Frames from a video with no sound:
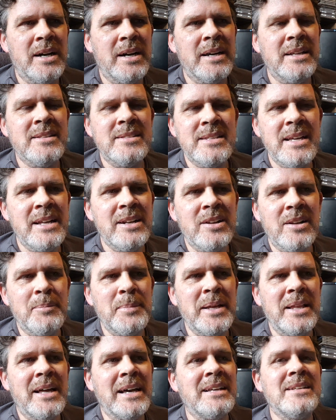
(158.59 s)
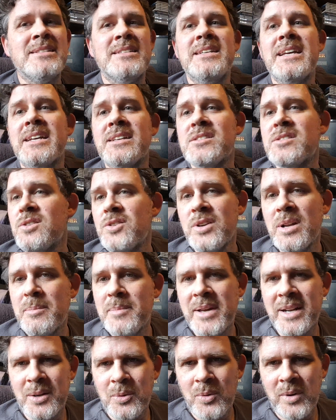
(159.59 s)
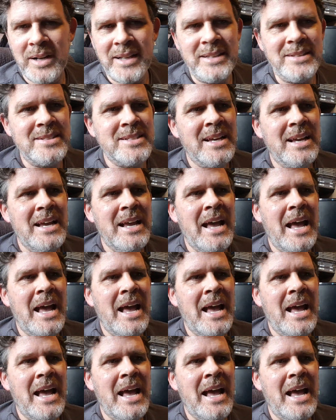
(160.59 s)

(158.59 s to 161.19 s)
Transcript: instead it'll be like 6 30-minute ones,